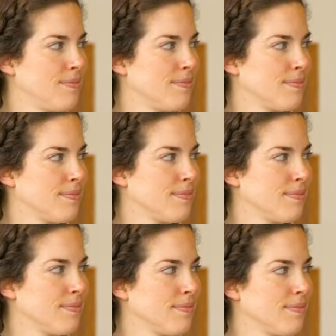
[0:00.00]

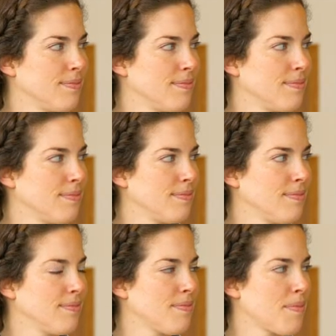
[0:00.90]

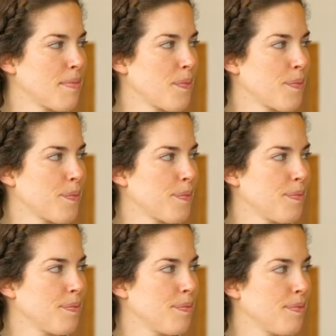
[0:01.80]

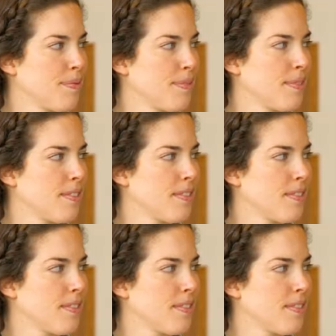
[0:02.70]
(not speaking)